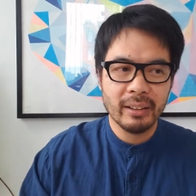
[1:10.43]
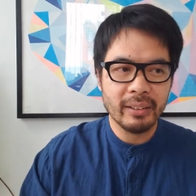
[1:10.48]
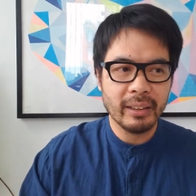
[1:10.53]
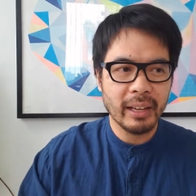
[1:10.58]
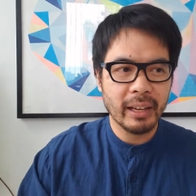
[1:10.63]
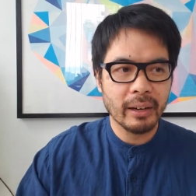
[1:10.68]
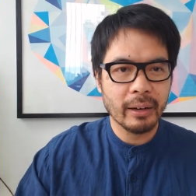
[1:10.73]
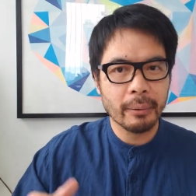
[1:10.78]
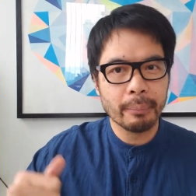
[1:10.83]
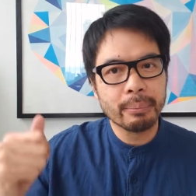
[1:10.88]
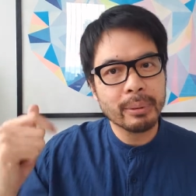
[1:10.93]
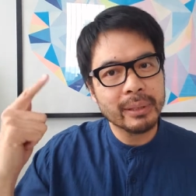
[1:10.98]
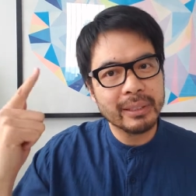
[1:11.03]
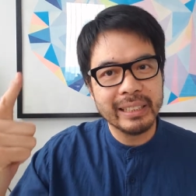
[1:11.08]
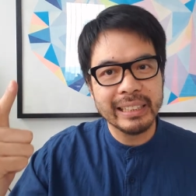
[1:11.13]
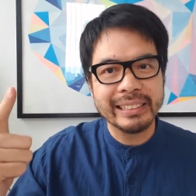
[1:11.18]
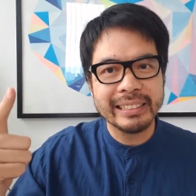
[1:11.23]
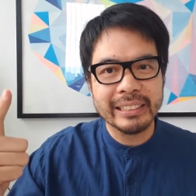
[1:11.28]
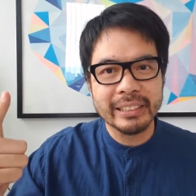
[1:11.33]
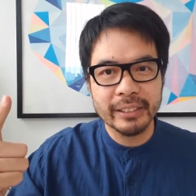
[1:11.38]
They're
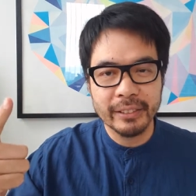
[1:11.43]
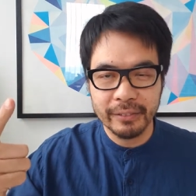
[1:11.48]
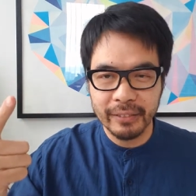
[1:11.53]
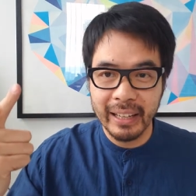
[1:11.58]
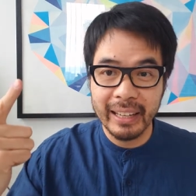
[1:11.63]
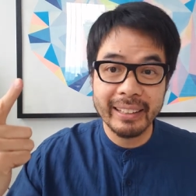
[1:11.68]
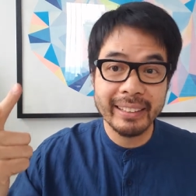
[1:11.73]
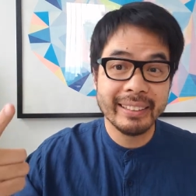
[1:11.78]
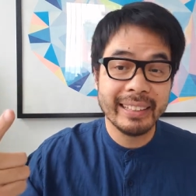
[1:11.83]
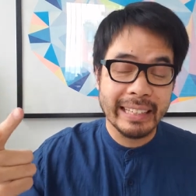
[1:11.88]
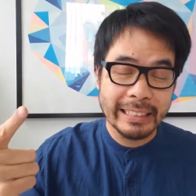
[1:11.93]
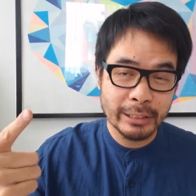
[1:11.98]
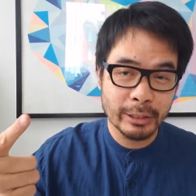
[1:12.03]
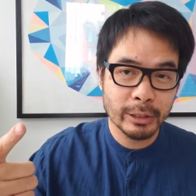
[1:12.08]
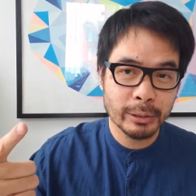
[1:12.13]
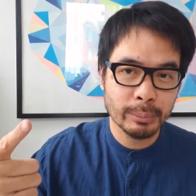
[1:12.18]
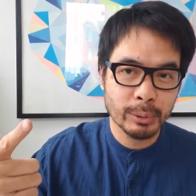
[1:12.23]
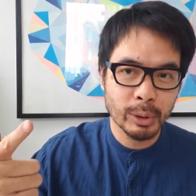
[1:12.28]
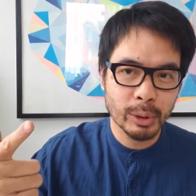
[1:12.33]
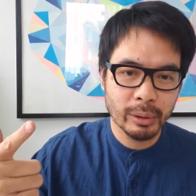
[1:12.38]
predictive and
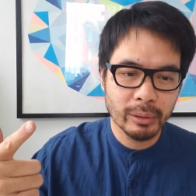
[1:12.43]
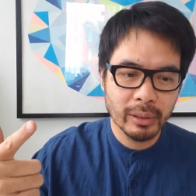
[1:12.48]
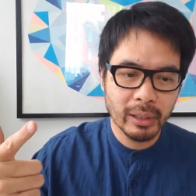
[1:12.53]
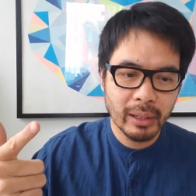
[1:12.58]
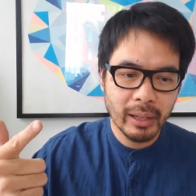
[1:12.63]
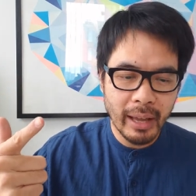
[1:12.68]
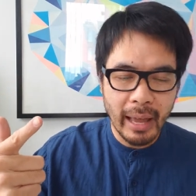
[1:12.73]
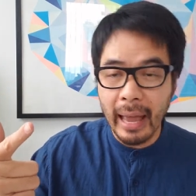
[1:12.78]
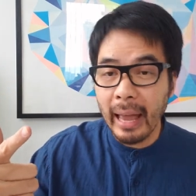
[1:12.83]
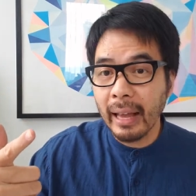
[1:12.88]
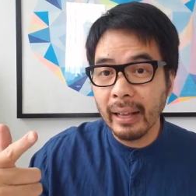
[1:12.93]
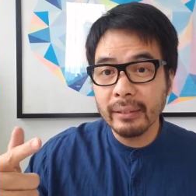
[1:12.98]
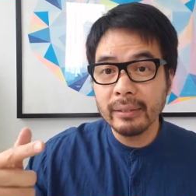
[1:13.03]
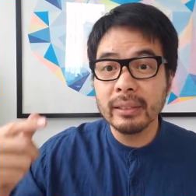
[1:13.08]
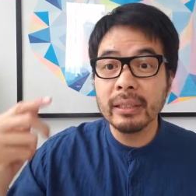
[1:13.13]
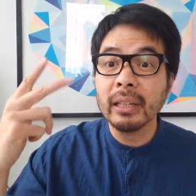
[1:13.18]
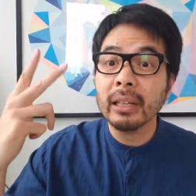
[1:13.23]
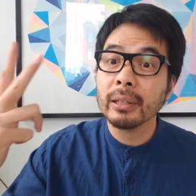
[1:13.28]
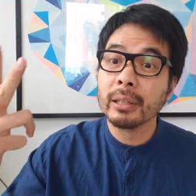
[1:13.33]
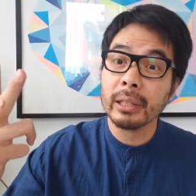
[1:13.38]
testable,
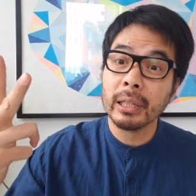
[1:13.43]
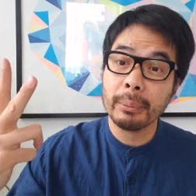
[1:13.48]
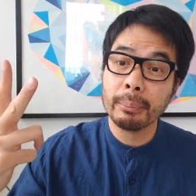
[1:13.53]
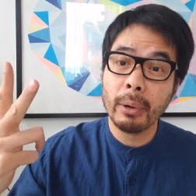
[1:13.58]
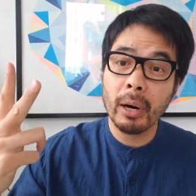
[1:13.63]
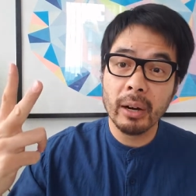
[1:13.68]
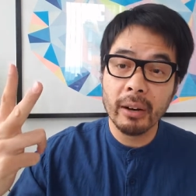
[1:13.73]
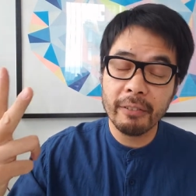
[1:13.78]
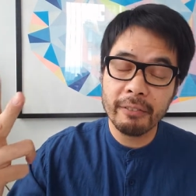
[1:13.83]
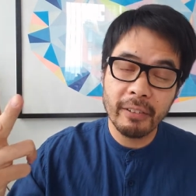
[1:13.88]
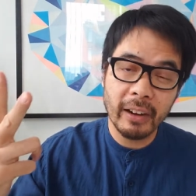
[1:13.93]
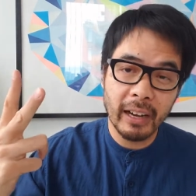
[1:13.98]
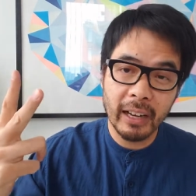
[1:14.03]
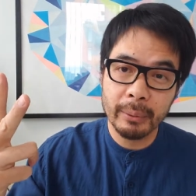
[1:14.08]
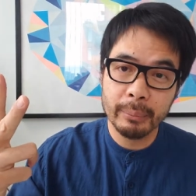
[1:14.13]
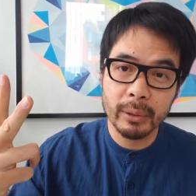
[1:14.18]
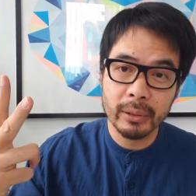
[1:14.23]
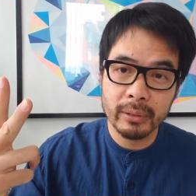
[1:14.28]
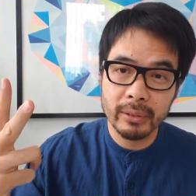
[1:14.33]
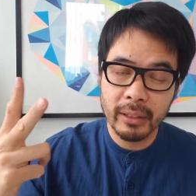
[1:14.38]
and they're
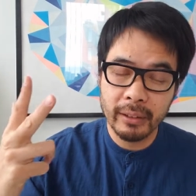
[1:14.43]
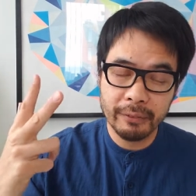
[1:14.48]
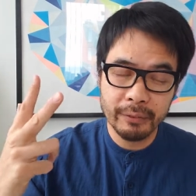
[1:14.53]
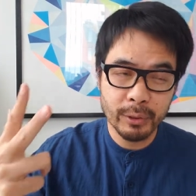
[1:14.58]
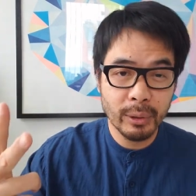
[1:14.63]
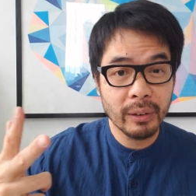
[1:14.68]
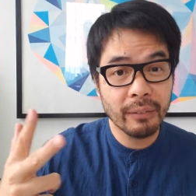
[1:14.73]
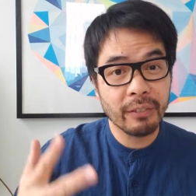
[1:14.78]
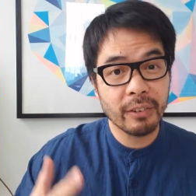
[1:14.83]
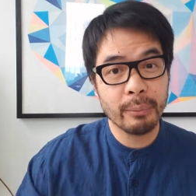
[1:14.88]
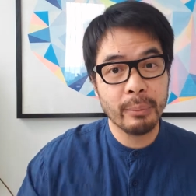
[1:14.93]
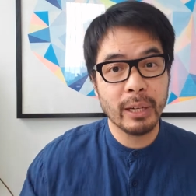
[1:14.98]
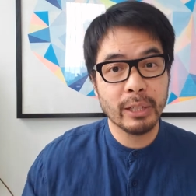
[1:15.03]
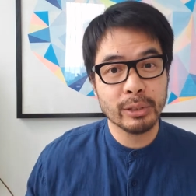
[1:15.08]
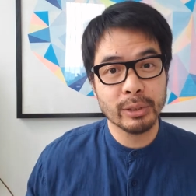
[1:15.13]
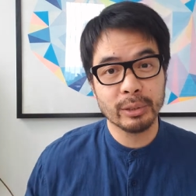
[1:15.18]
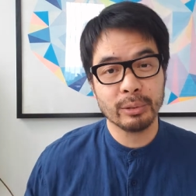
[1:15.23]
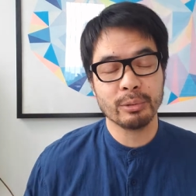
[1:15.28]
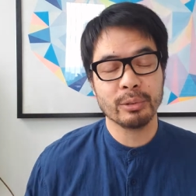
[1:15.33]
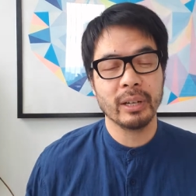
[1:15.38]
modifiable if new
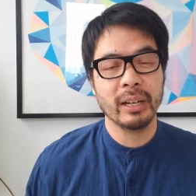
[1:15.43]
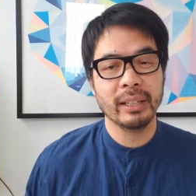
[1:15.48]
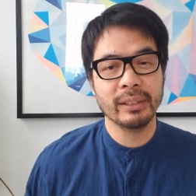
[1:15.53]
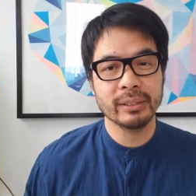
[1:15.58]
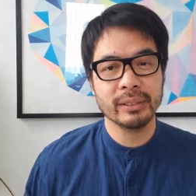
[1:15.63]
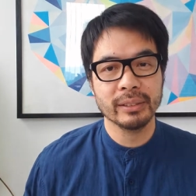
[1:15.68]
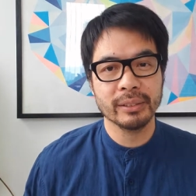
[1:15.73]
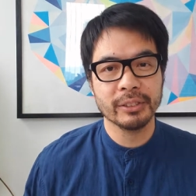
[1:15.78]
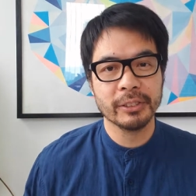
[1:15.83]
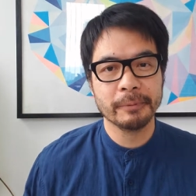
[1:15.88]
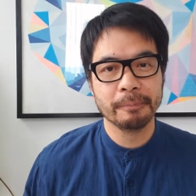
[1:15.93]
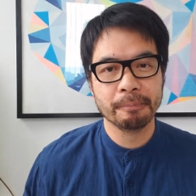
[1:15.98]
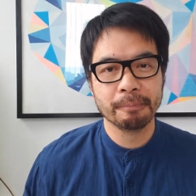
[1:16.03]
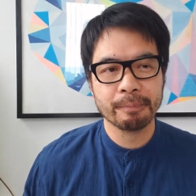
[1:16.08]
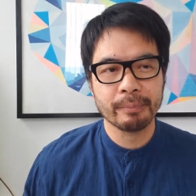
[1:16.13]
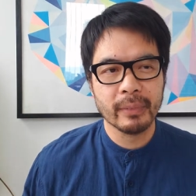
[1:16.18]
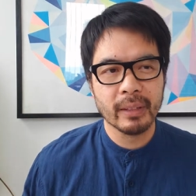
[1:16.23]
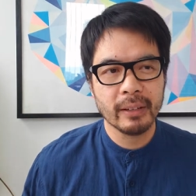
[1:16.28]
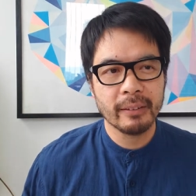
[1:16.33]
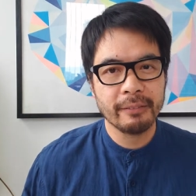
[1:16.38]
information arises.
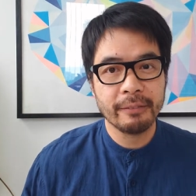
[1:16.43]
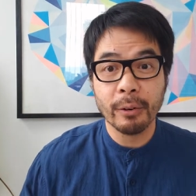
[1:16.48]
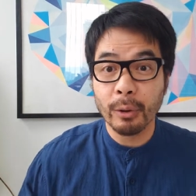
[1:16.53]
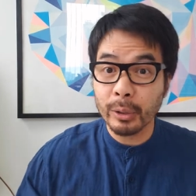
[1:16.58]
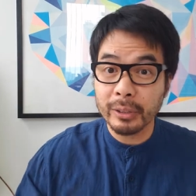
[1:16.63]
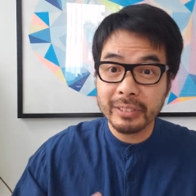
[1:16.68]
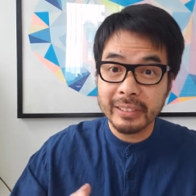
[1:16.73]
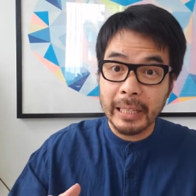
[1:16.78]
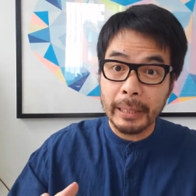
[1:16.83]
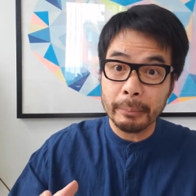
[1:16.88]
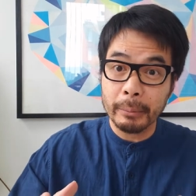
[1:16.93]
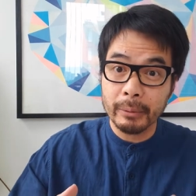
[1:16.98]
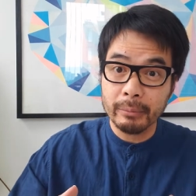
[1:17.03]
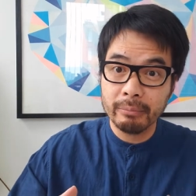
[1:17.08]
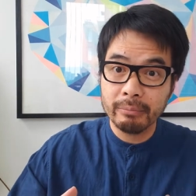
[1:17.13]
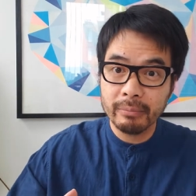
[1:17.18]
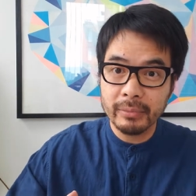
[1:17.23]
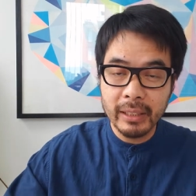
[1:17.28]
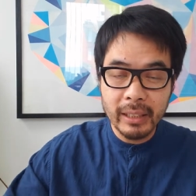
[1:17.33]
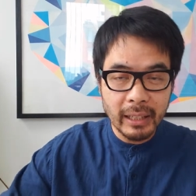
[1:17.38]
For
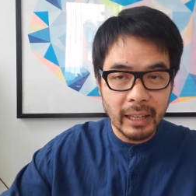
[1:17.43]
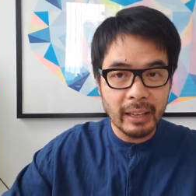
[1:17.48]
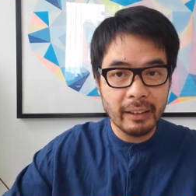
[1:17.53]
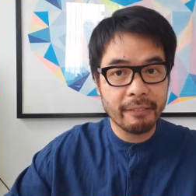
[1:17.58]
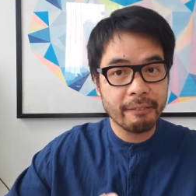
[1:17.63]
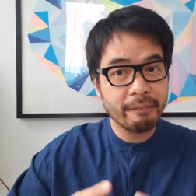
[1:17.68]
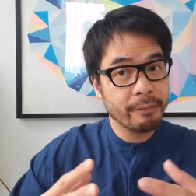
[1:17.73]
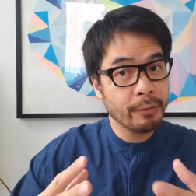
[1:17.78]
example, in a